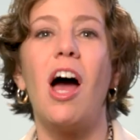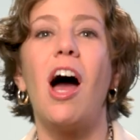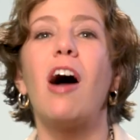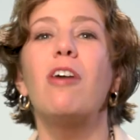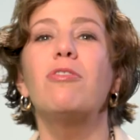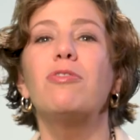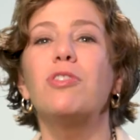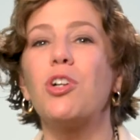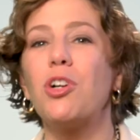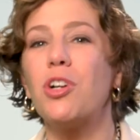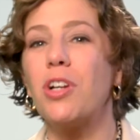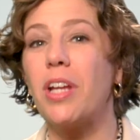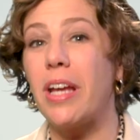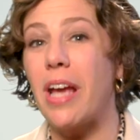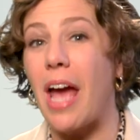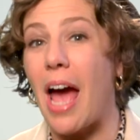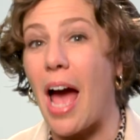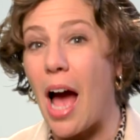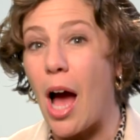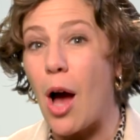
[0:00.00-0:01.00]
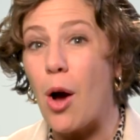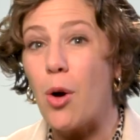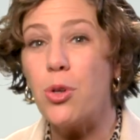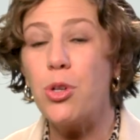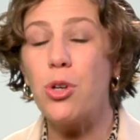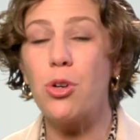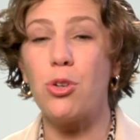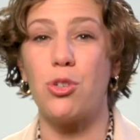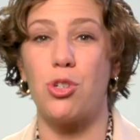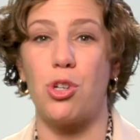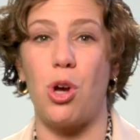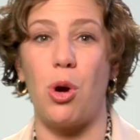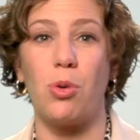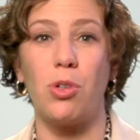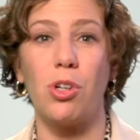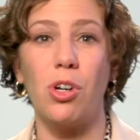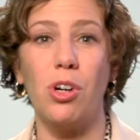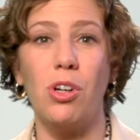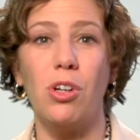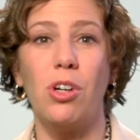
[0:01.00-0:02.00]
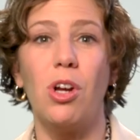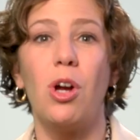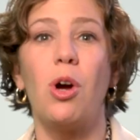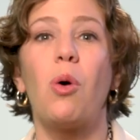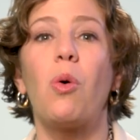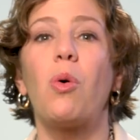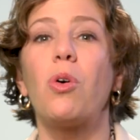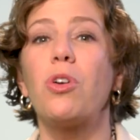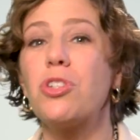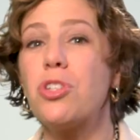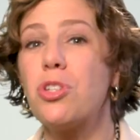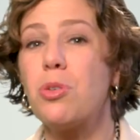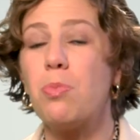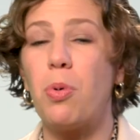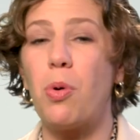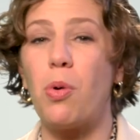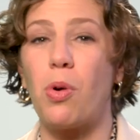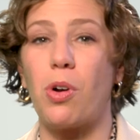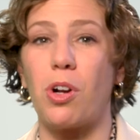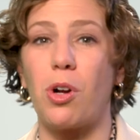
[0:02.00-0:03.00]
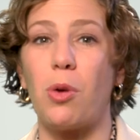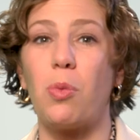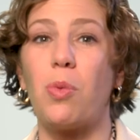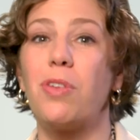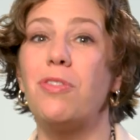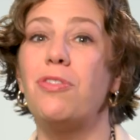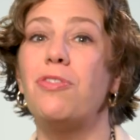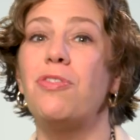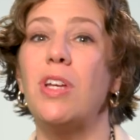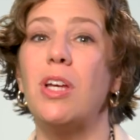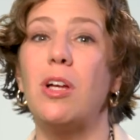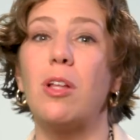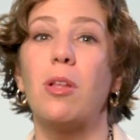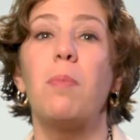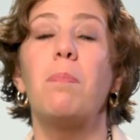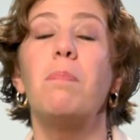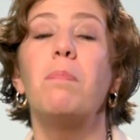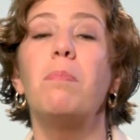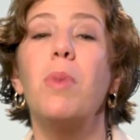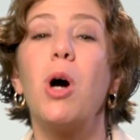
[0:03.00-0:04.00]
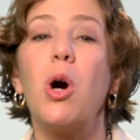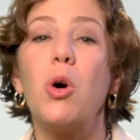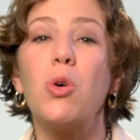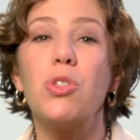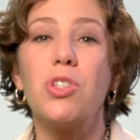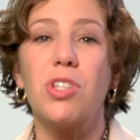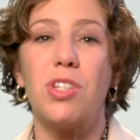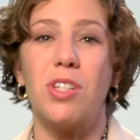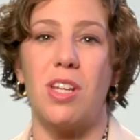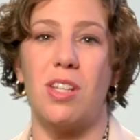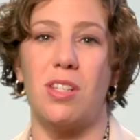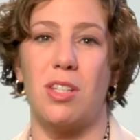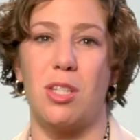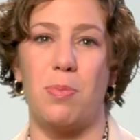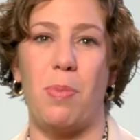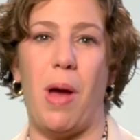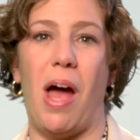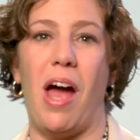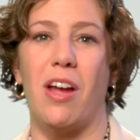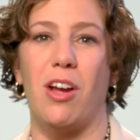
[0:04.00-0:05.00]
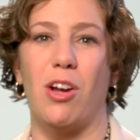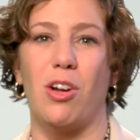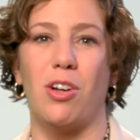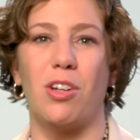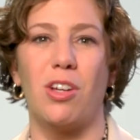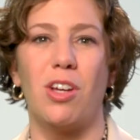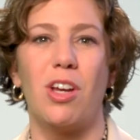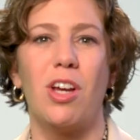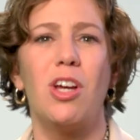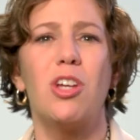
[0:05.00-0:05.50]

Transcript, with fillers: of learning how your donor or supporter would feel most inspired.